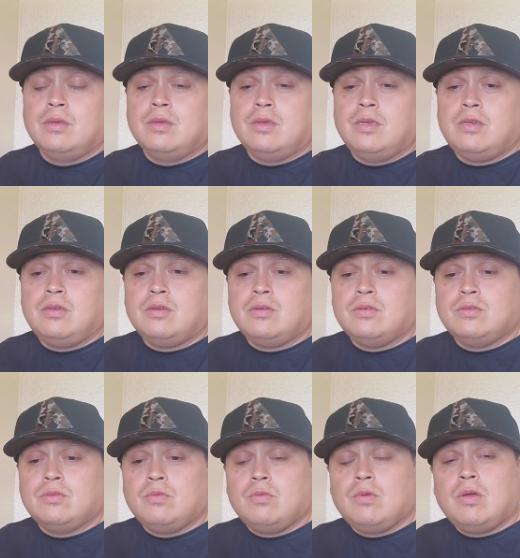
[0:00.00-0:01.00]
He goes,
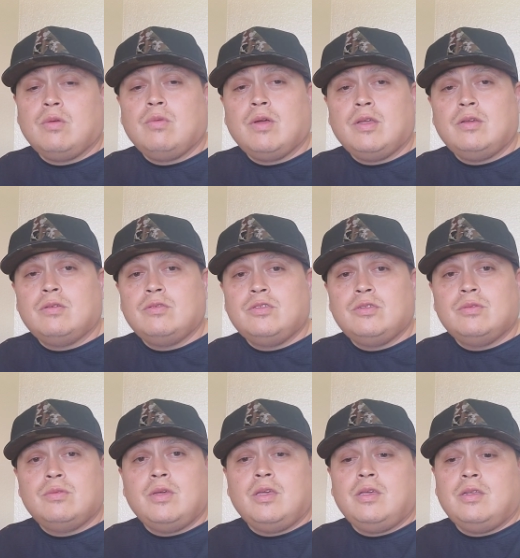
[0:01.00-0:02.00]
well, why don't you
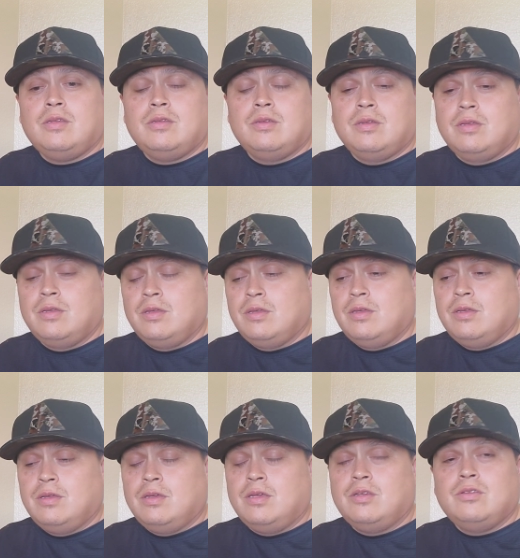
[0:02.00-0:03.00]
wait
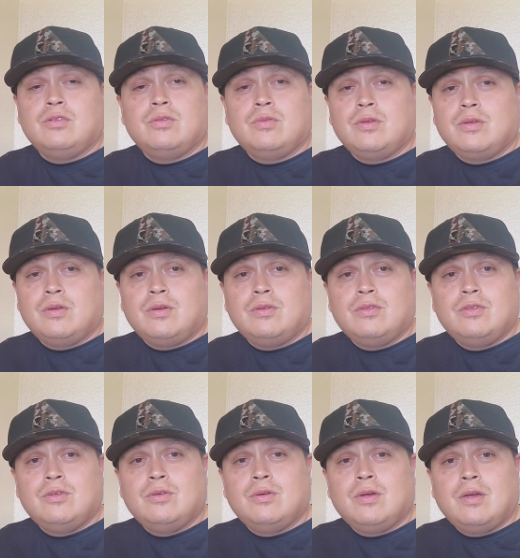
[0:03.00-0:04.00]
until we go to
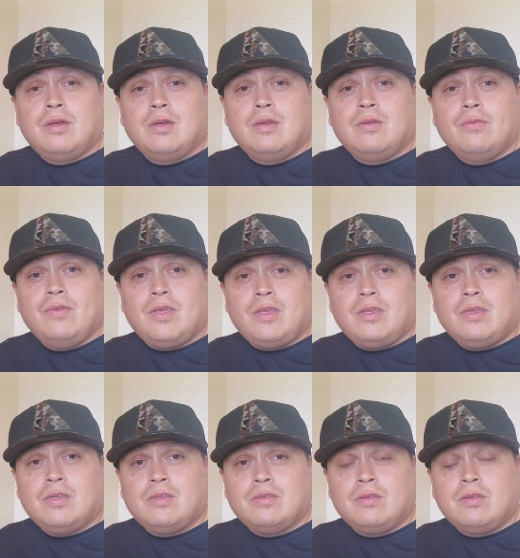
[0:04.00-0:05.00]

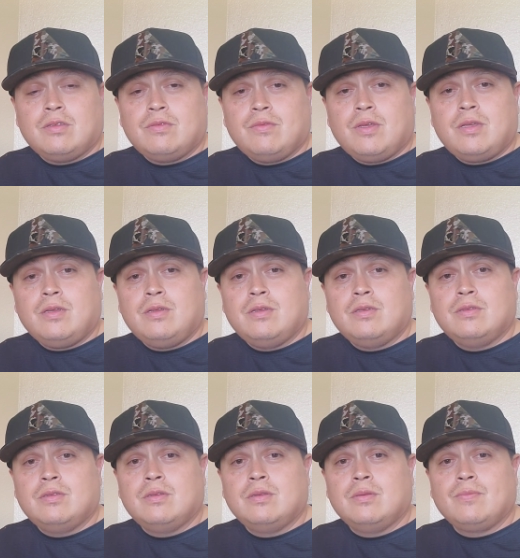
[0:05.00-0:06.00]
Vegas, Las
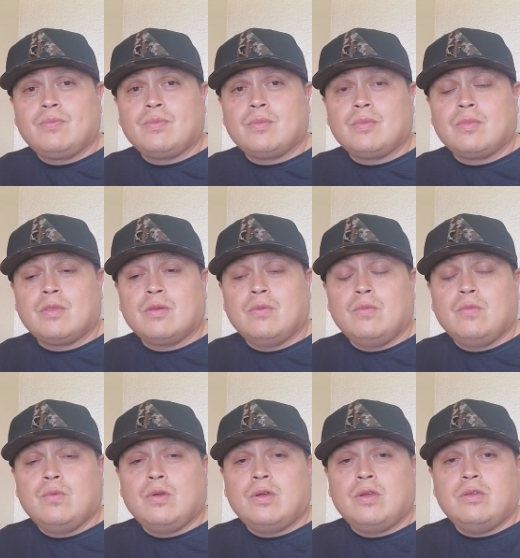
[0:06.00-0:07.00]
Vegas,
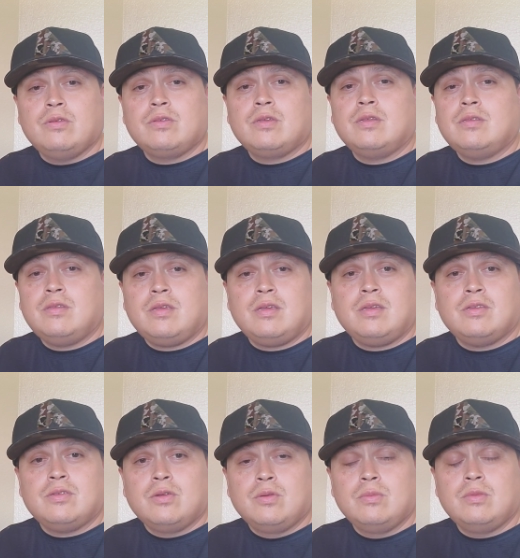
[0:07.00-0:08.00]
where he was going to take his
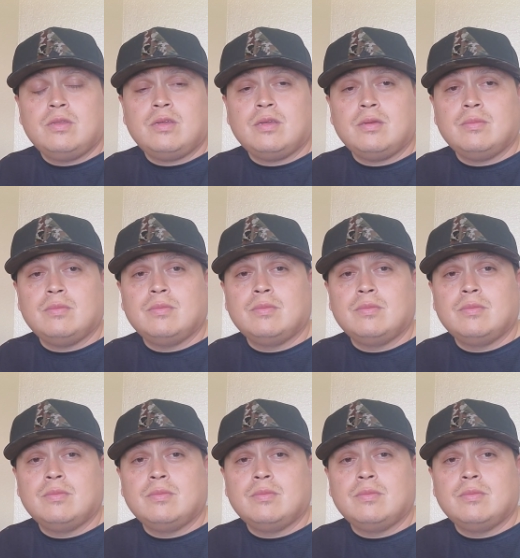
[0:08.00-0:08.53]
home time.